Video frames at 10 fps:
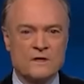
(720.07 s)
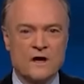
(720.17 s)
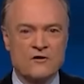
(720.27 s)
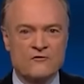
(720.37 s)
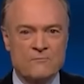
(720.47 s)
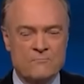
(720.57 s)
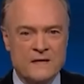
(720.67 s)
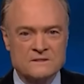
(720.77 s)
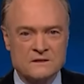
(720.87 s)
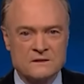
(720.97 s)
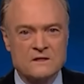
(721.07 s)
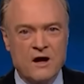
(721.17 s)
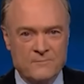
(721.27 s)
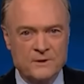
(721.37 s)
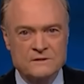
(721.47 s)
of a mental
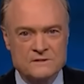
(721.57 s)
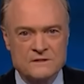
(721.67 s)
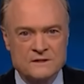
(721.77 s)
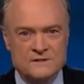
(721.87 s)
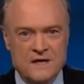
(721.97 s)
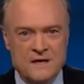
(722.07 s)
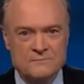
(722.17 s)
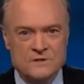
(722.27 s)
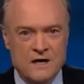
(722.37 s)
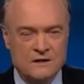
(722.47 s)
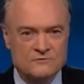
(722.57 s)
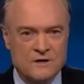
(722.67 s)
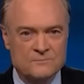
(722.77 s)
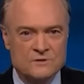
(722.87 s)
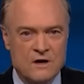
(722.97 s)
competency exam, Donald
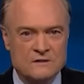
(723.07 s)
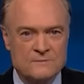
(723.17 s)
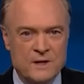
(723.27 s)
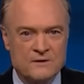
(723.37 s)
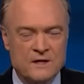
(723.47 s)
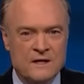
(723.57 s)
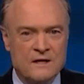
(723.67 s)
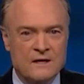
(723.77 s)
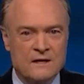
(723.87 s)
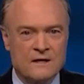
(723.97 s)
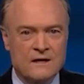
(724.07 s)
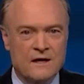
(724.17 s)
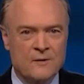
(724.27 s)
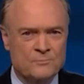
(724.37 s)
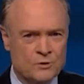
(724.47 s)
Trump talked about
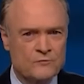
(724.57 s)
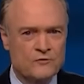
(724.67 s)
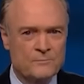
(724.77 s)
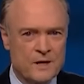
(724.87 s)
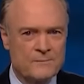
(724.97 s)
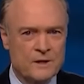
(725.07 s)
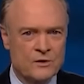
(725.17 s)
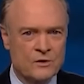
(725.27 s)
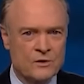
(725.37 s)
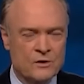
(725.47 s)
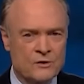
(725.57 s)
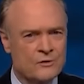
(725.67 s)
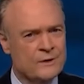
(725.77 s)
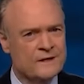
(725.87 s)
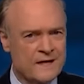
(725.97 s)
a beautiful baby girl
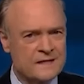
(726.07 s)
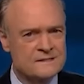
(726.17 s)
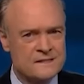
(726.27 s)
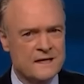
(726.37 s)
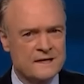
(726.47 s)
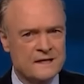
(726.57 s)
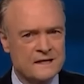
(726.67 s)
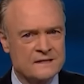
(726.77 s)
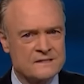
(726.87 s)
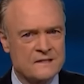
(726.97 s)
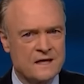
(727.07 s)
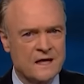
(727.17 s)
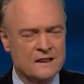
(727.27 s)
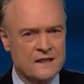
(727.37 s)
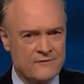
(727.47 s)
who he then said is
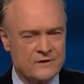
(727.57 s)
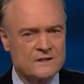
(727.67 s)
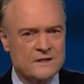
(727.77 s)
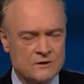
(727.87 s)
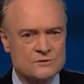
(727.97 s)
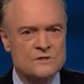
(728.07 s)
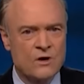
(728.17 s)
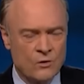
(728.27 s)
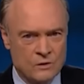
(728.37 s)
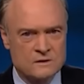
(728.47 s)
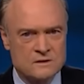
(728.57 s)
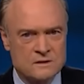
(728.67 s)
11 years old.